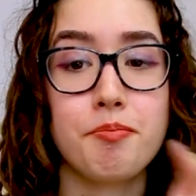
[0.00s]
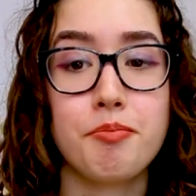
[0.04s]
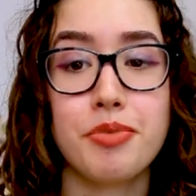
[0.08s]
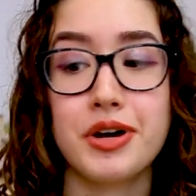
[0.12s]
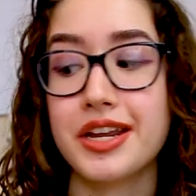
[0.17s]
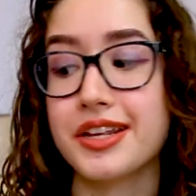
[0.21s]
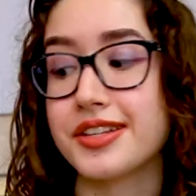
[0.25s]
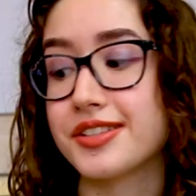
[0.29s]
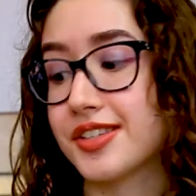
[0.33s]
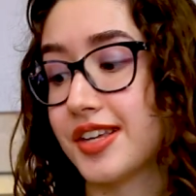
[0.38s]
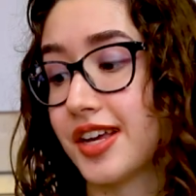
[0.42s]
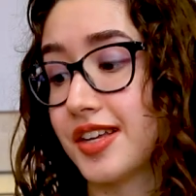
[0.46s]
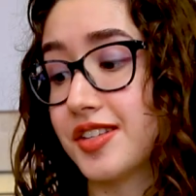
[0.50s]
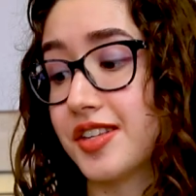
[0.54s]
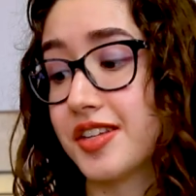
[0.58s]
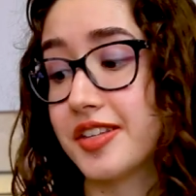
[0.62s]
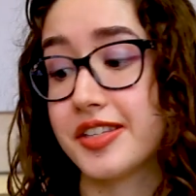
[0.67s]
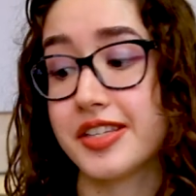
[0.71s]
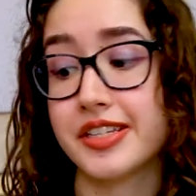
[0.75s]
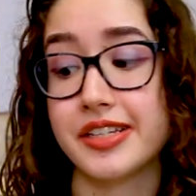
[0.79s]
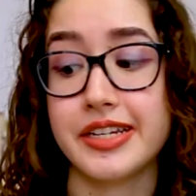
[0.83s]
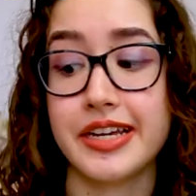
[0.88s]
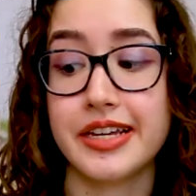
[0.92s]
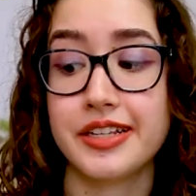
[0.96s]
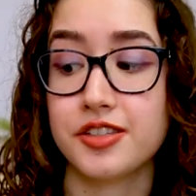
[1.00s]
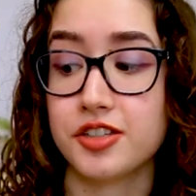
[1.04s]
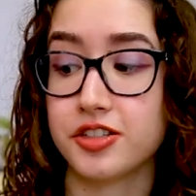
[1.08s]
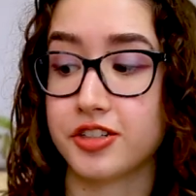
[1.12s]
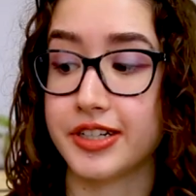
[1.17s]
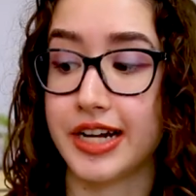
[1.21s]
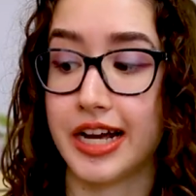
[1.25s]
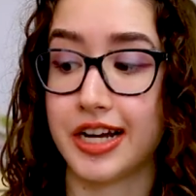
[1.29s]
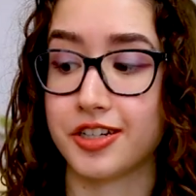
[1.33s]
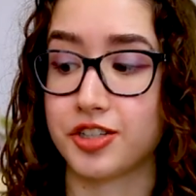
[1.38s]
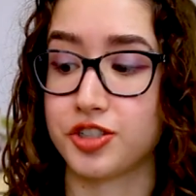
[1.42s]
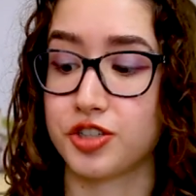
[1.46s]
but it says it's an
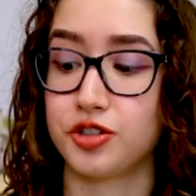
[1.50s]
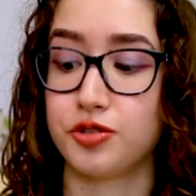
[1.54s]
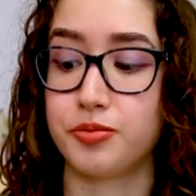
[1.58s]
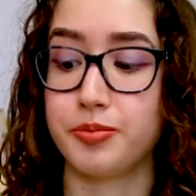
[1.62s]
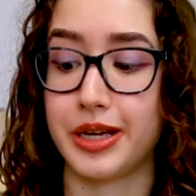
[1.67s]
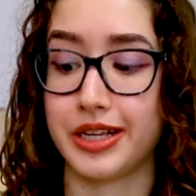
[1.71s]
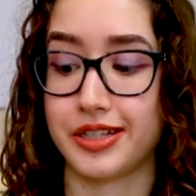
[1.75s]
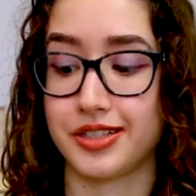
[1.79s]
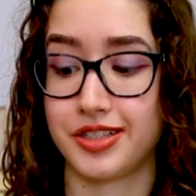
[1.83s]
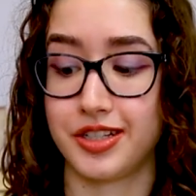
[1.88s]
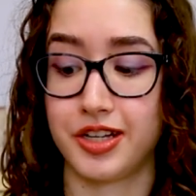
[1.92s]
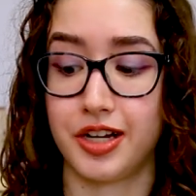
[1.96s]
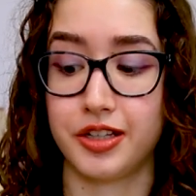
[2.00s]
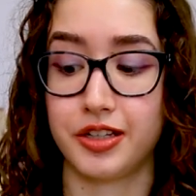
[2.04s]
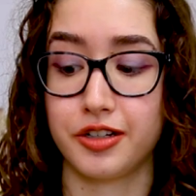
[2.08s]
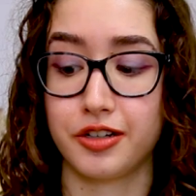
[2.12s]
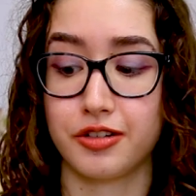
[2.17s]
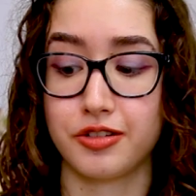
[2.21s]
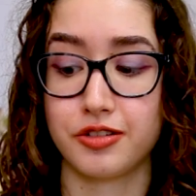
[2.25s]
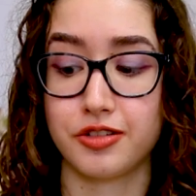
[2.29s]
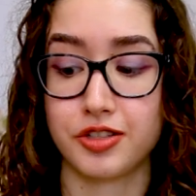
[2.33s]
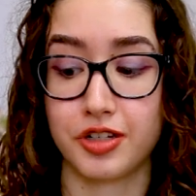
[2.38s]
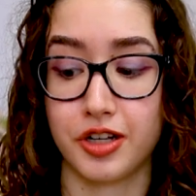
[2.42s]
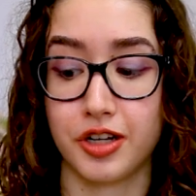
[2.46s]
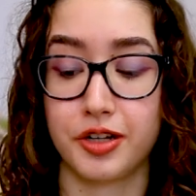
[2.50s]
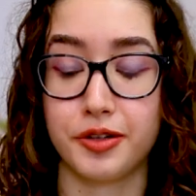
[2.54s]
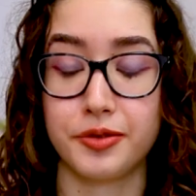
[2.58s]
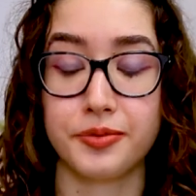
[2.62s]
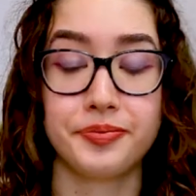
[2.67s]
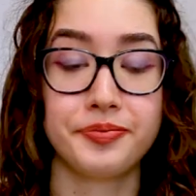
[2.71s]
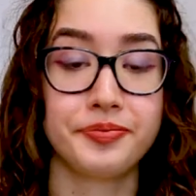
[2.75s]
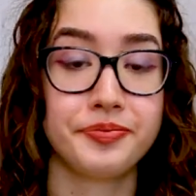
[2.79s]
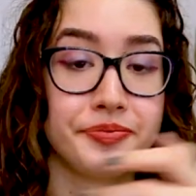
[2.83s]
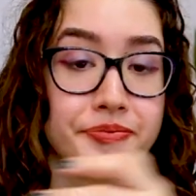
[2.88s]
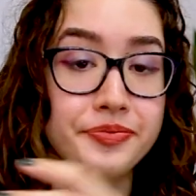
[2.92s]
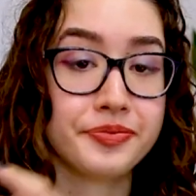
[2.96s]
international bestseller,
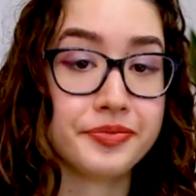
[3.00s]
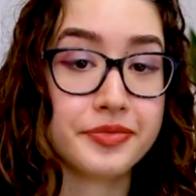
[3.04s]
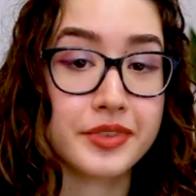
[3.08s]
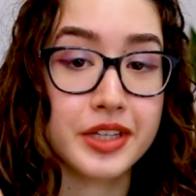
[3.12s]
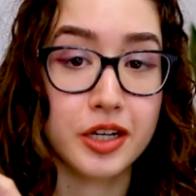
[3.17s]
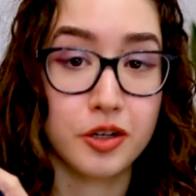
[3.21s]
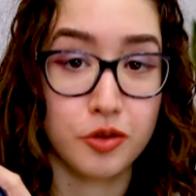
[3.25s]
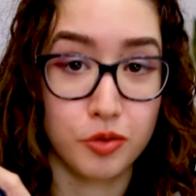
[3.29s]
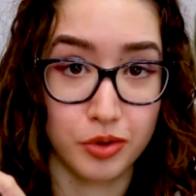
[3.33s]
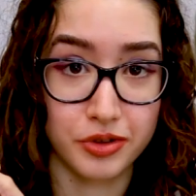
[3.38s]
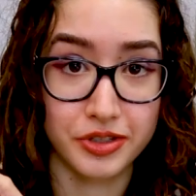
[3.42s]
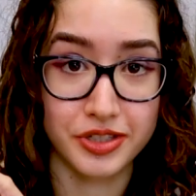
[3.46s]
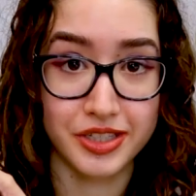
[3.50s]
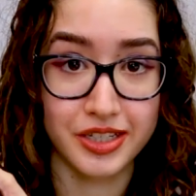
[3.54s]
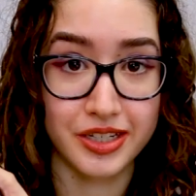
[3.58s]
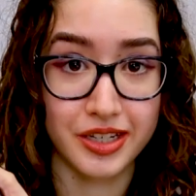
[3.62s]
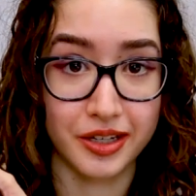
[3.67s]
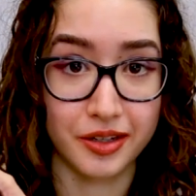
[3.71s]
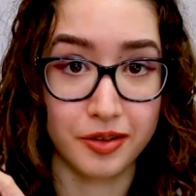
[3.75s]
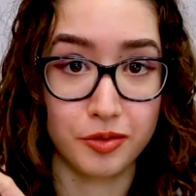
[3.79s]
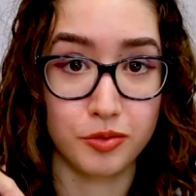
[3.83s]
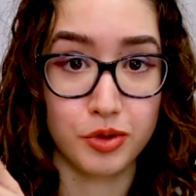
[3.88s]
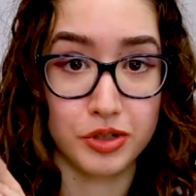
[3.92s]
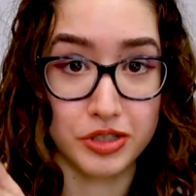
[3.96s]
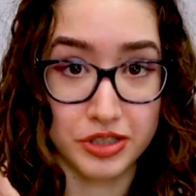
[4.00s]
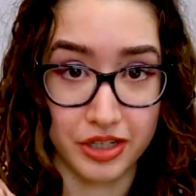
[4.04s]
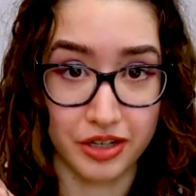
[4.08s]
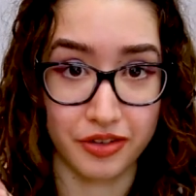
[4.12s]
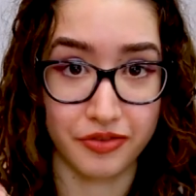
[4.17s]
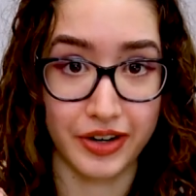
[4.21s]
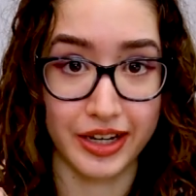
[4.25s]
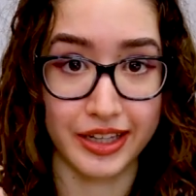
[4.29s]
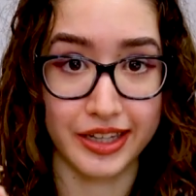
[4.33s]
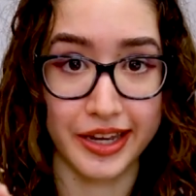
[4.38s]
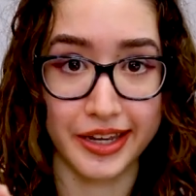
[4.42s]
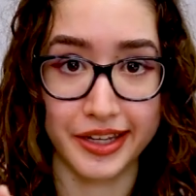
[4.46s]
so we'll see. We'll see
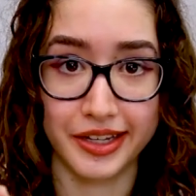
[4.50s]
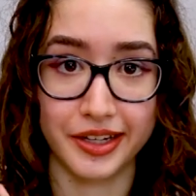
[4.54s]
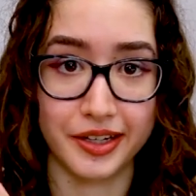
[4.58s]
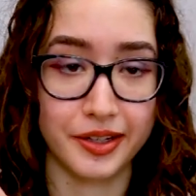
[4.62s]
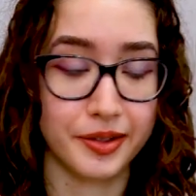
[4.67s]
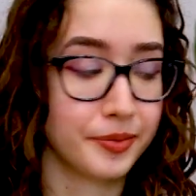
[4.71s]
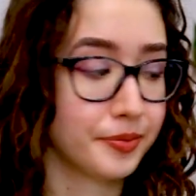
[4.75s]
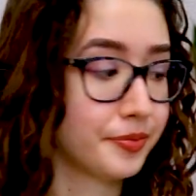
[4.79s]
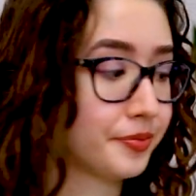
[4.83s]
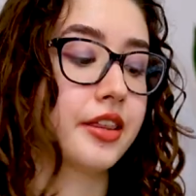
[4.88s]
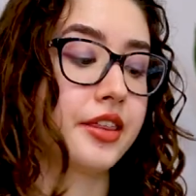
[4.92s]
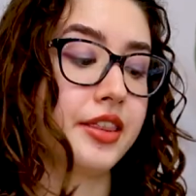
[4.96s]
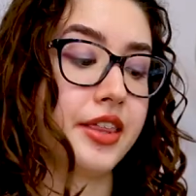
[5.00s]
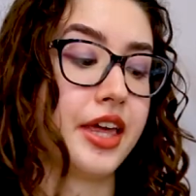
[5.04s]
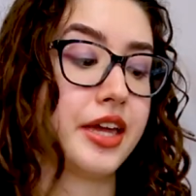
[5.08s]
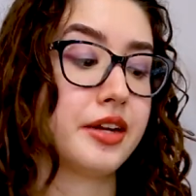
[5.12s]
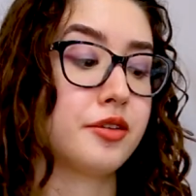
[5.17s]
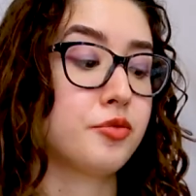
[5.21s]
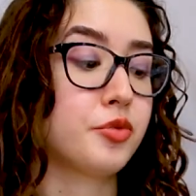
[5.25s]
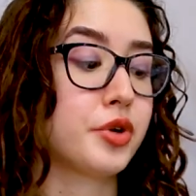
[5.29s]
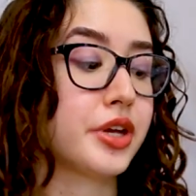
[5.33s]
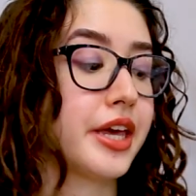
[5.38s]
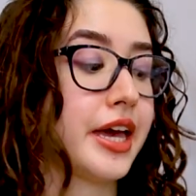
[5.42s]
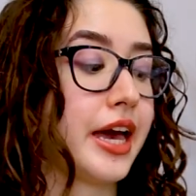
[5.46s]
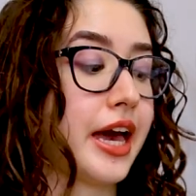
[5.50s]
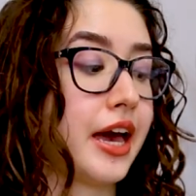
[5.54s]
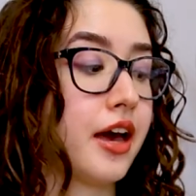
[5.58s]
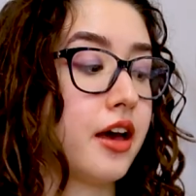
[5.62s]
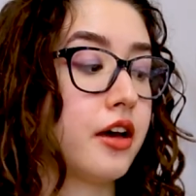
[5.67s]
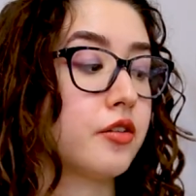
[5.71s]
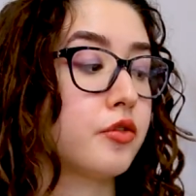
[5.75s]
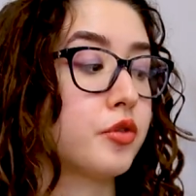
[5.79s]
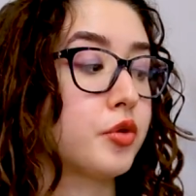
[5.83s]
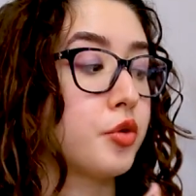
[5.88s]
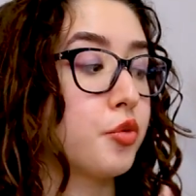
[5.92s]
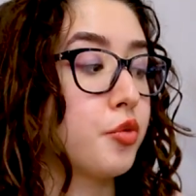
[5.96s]
if I like it. Then we
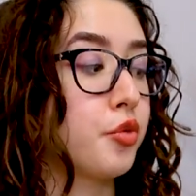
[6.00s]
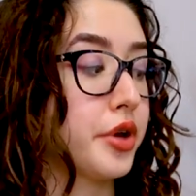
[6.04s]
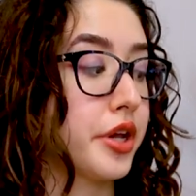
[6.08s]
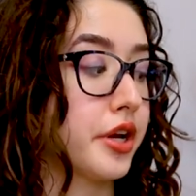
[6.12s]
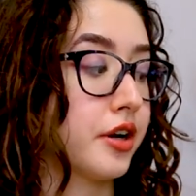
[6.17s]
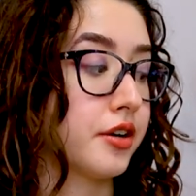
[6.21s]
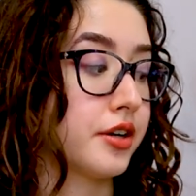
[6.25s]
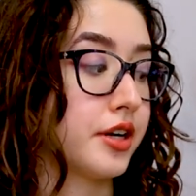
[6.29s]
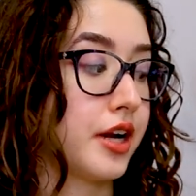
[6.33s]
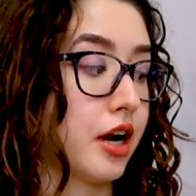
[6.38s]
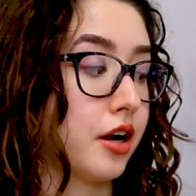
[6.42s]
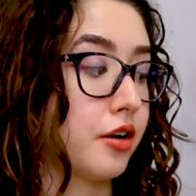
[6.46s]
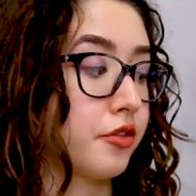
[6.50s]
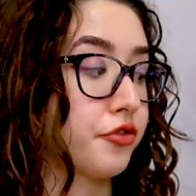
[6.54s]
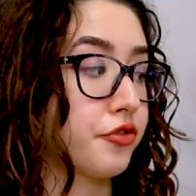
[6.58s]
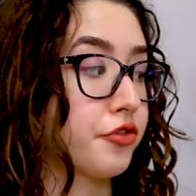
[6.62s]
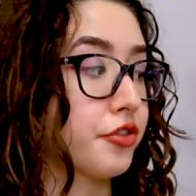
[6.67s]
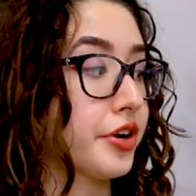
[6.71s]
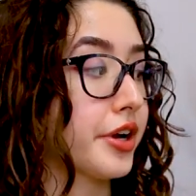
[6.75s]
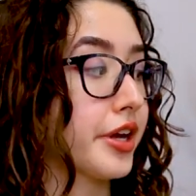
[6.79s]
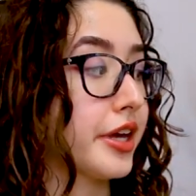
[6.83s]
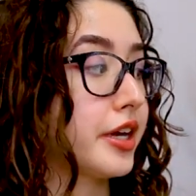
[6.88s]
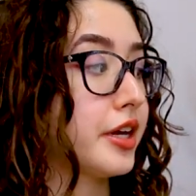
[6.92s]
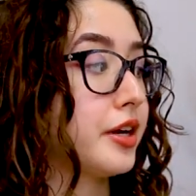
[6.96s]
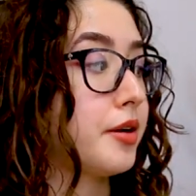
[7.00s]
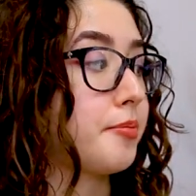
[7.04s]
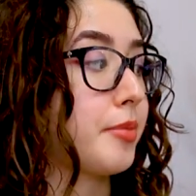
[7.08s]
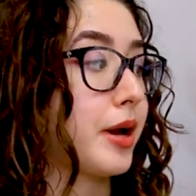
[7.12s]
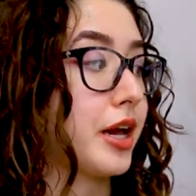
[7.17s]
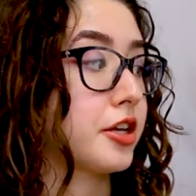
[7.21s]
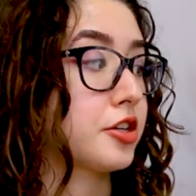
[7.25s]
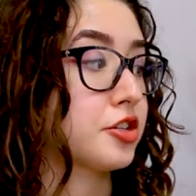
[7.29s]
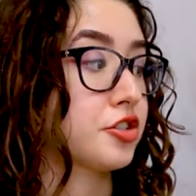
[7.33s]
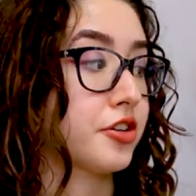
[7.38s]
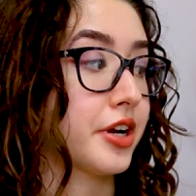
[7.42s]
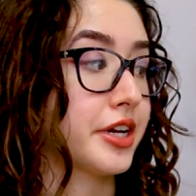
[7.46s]
have We're Not Free
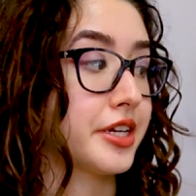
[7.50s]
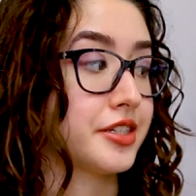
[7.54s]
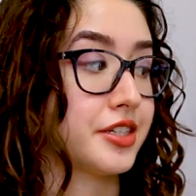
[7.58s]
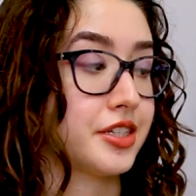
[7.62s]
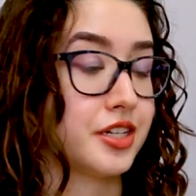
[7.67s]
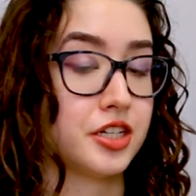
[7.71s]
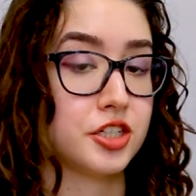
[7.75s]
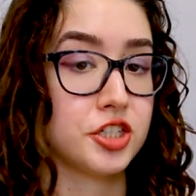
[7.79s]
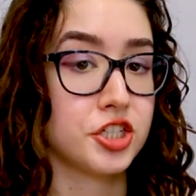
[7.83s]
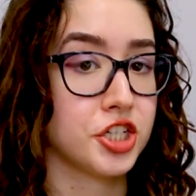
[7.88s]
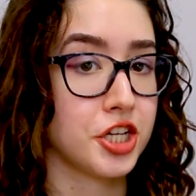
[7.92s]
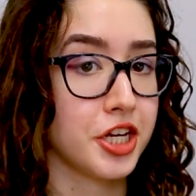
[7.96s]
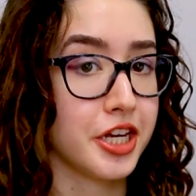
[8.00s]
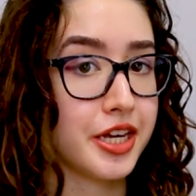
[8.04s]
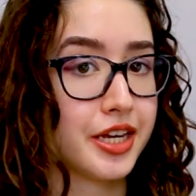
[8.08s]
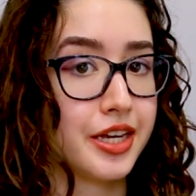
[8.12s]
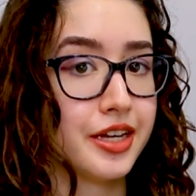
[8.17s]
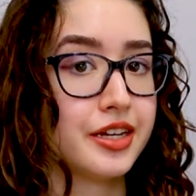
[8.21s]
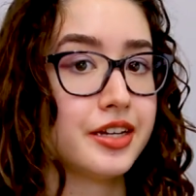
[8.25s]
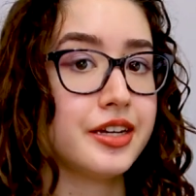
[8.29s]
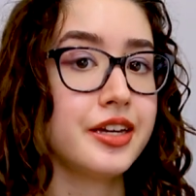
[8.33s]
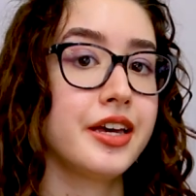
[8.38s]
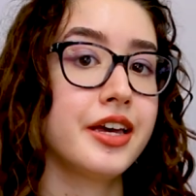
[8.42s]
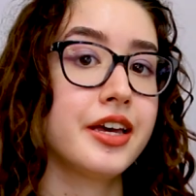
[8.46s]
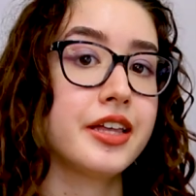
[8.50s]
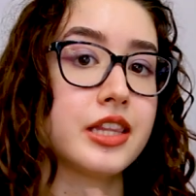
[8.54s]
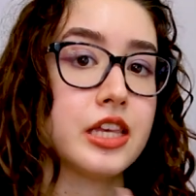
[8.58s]
by Tracy Chi.